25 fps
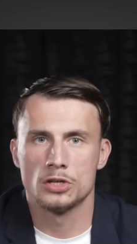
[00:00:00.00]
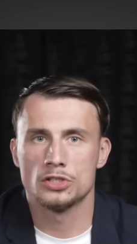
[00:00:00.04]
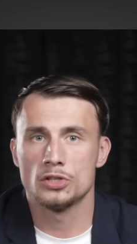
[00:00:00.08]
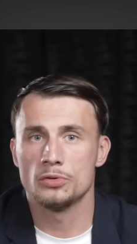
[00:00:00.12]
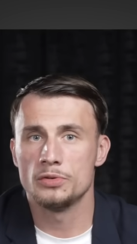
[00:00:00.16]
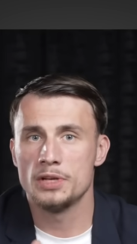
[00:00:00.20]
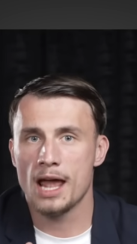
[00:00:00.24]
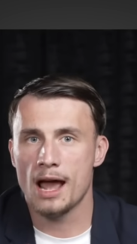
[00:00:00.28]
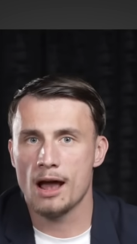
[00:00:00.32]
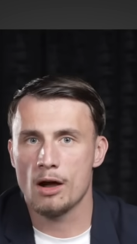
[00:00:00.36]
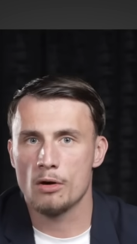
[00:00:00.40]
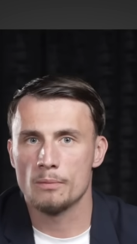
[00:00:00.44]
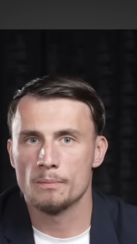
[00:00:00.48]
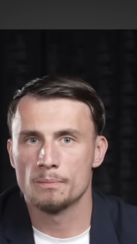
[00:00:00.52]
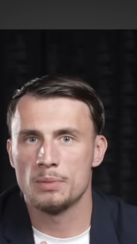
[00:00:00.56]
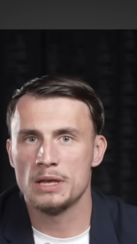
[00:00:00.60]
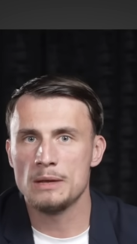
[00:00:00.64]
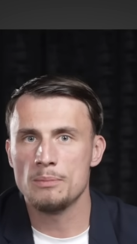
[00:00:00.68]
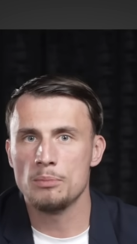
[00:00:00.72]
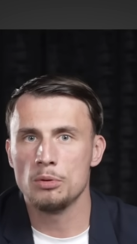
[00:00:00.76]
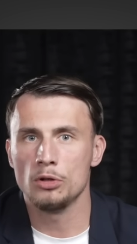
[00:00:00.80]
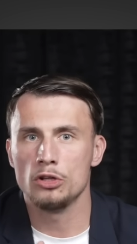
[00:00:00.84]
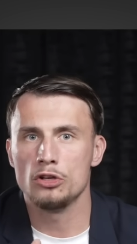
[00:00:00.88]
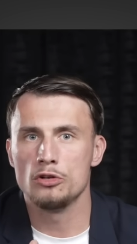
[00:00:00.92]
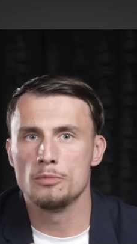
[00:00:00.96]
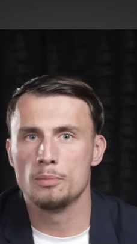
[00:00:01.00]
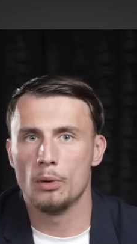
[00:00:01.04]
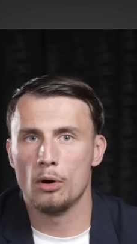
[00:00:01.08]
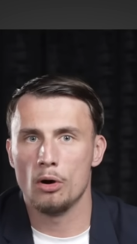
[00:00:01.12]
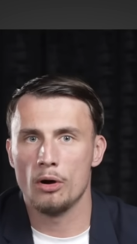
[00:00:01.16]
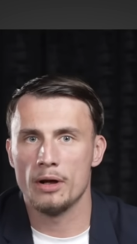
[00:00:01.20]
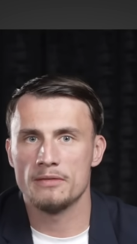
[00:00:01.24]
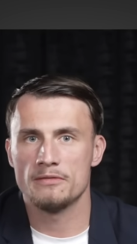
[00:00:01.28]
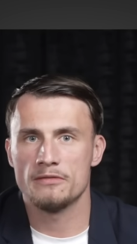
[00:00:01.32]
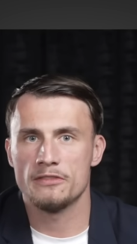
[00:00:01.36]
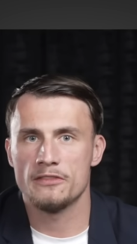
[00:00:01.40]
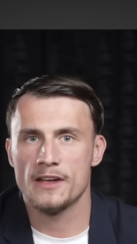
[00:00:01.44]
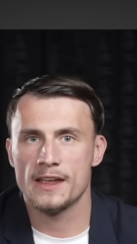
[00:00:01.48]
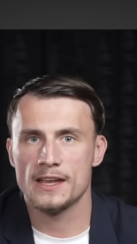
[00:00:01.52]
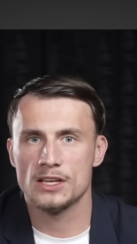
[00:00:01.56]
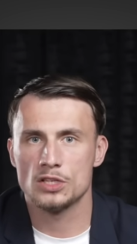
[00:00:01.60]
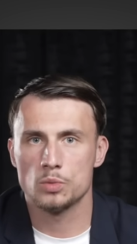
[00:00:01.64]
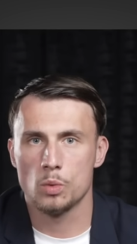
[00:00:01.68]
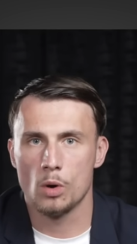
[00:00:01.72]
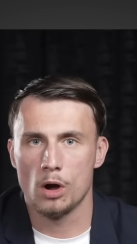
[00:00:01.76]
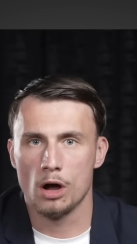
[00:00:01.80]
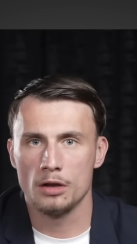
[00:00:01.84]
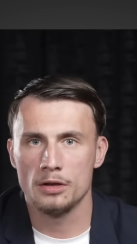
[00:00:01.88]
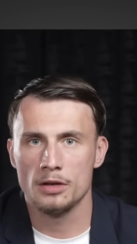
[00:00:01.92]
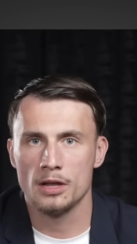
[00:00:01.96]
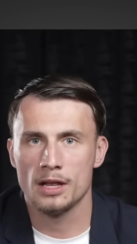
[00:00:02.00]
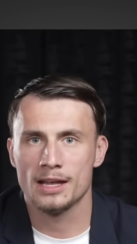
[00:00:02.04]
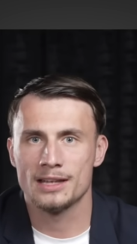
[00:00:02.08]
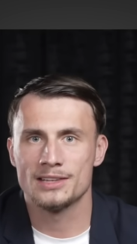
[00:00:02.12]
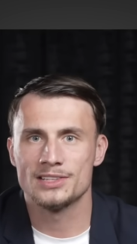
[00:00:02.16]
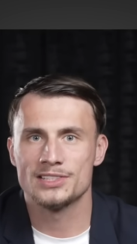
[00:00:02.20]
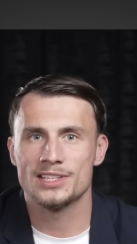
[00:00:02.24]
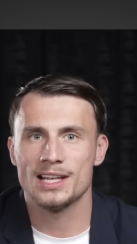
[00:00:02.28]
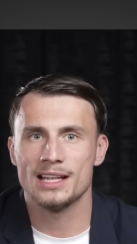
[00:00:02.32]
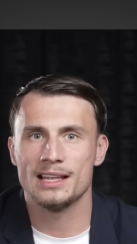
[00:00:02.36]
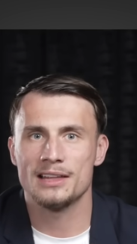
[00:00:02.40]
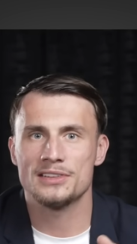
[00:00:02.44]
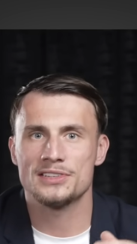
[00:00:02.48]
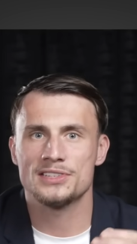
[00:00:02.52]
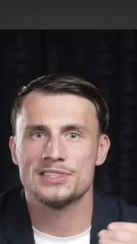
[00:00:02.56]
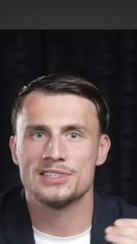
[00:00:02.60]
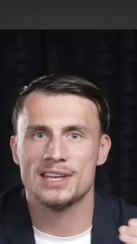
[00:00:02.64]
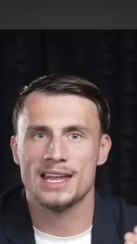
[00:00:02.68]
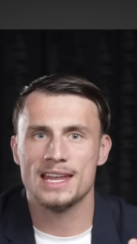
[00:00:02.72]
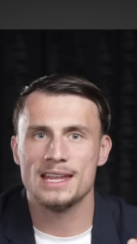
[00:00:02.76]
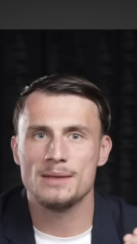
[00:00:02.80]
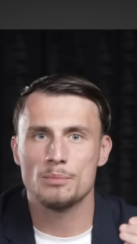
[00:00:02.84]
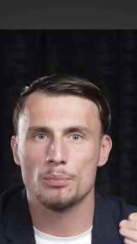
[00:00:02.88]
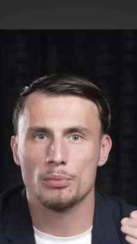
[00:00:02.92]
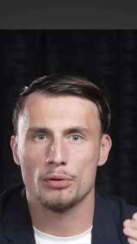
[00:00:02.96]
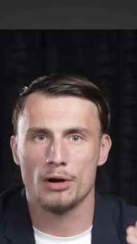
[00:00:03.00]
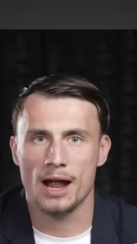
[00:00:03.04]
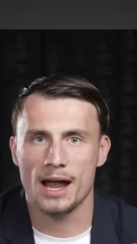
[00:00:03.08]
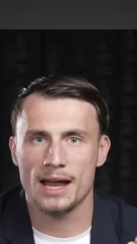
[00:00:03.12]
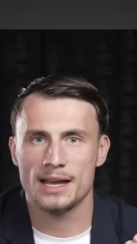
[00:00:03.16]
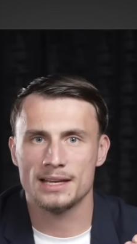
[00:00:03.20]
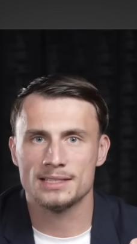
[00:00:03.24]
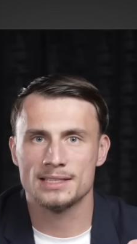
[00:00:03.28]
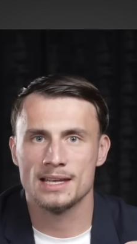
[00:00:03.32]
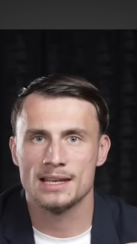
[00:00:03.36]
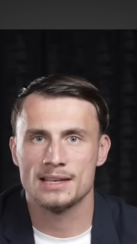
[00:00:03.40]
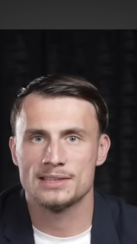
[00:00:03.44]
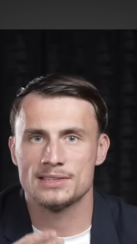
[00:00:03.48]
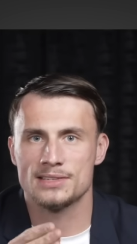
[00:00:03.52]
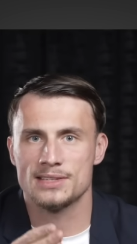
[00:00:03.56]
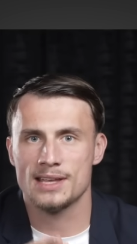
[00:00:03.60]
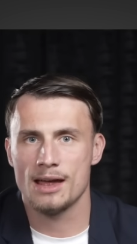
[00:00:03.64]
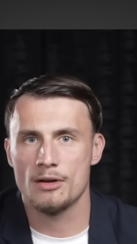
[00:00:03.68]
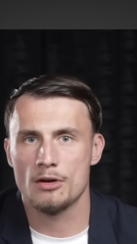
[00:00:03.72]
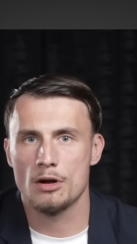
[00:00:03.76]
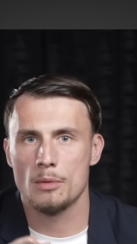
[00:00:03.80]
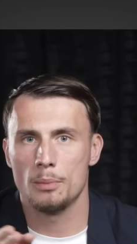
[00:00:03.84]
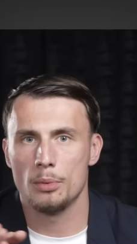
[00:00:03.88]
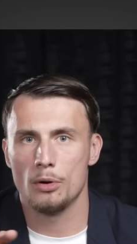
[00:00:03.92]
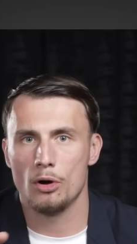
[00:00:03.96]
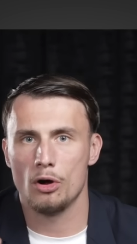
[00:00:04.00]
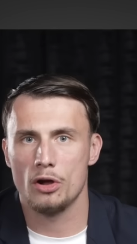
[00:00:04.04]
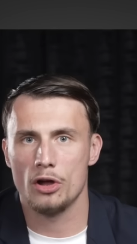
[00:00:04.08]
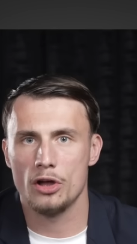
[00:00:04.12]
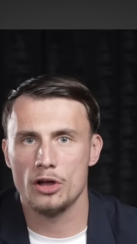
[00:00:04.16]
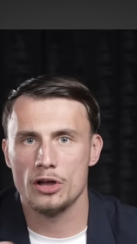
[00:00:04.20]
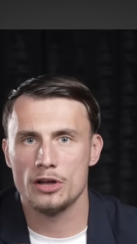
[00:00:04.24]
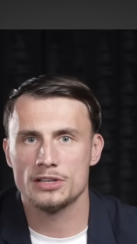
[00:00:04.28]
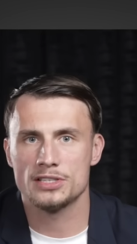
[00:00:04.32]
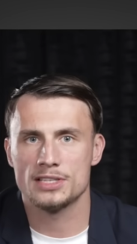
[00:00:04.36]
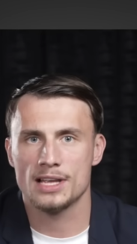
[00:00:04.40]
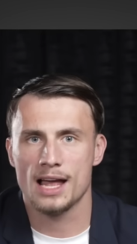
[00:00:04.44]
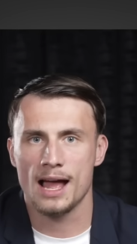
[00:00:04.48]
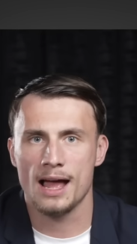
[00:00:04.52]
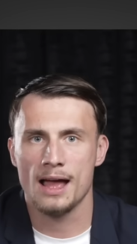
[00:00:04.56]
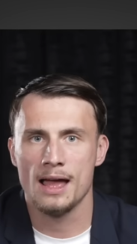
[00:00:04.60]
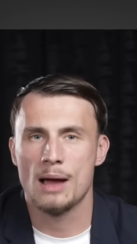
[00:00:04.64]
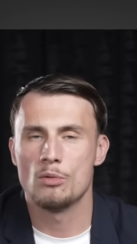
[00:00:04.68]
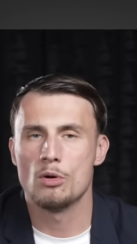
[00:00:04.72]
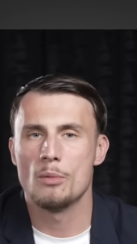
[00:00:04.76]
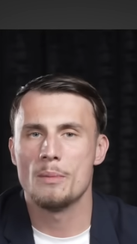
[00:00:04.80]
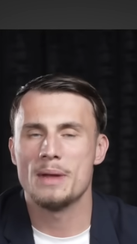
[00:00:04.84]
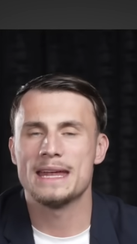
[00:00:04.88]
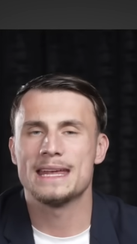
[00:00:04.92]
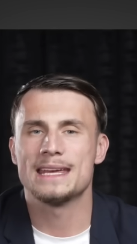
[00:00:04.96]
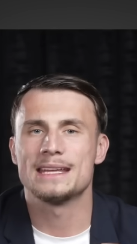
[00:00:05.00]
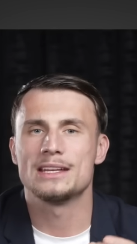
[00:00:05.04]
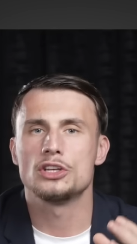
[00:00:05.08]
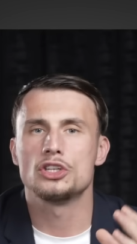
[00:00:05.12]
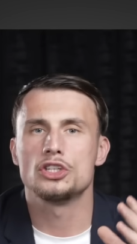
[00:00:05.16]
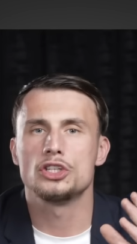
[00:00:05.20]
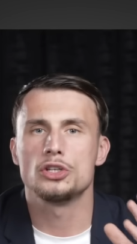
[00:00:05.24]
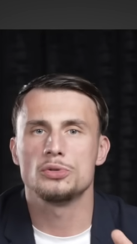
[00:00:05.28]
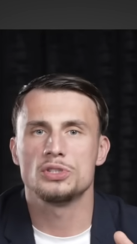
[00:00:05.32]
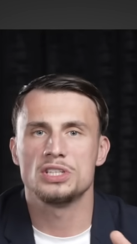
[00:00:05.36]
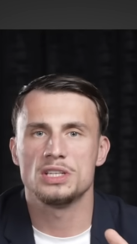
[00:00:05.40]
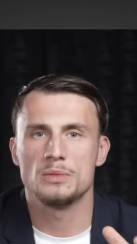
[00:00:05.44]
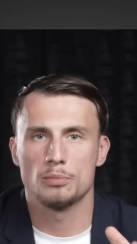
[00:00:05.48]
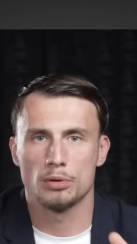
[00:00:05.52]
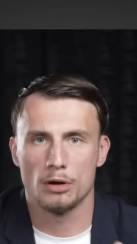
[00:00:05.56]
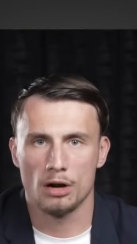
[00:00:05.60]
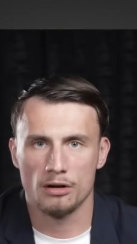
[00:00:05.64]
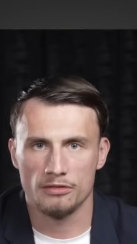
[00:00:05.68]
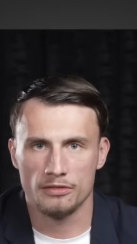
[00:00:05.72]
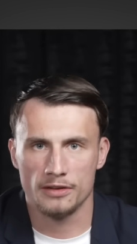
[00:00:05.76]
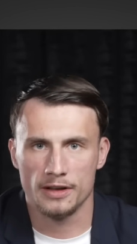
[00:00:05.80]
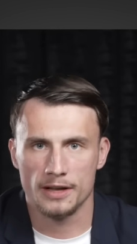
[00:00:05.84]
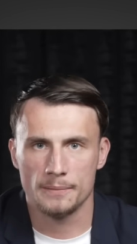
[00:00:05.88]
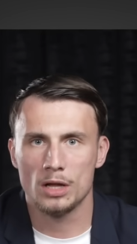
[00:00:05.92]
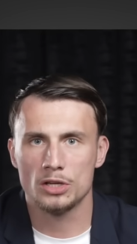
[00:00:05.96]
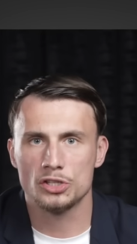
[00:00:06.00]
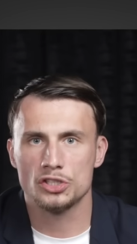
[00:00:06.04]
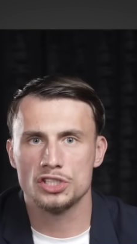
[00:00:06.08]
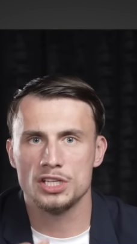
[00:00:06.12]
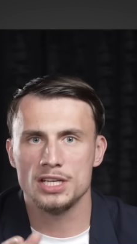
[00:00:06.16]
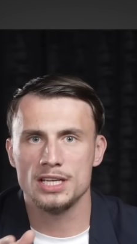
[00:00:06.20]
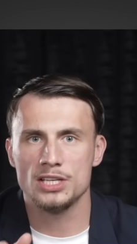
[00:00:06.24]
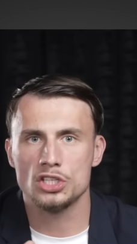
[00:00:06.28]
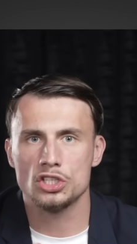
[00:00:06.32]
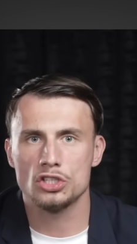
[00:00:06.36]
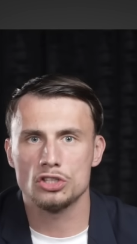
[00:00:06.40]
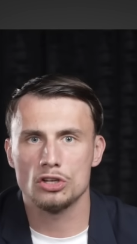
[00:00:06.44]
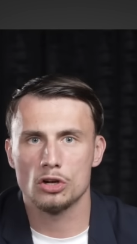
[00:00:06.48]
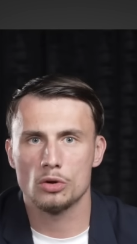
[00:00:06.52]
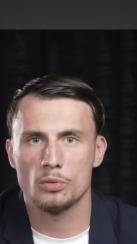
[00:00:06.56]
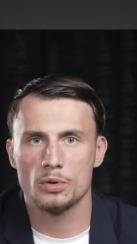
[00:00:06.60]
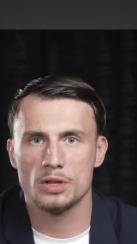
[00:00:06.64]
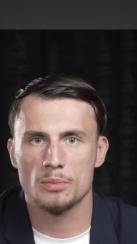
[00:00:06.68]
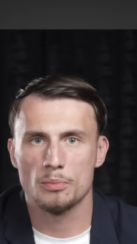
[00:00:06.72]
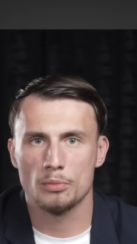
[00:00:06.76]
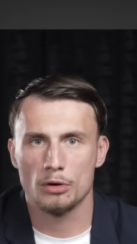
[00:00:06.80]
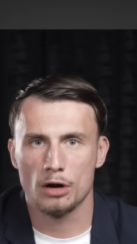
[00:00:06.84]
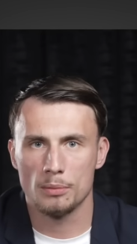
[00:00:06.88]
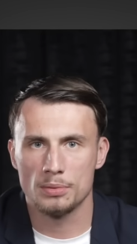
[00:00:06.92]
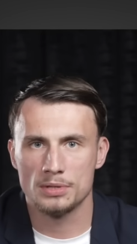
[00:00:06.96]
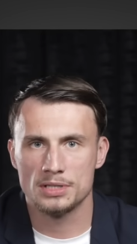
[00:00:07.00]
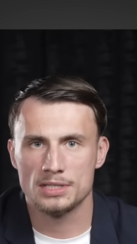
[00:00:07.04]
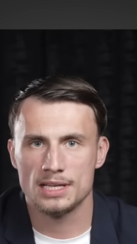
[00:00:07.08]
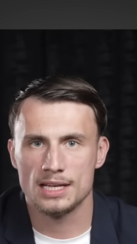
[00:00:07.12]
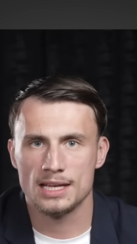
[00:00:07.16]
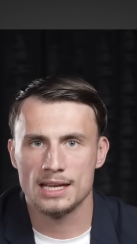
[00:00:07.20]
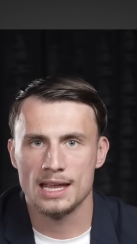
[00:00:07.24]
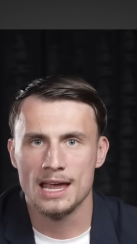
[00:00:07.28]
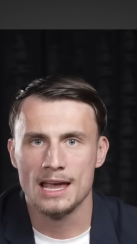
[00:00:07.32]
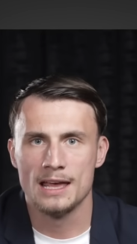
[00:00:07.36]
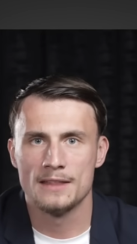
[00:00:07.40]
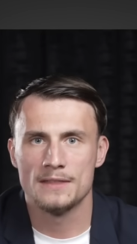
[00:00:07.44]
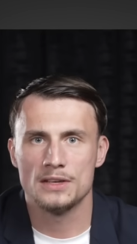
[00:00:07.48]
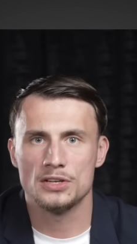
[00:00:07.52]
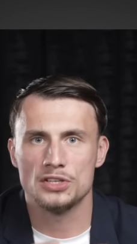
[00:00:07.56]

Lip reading: So now, people who bought in phase 1 can sell at the same price Sarah bought hers at and were making a juicy profit, while she's stuck with a property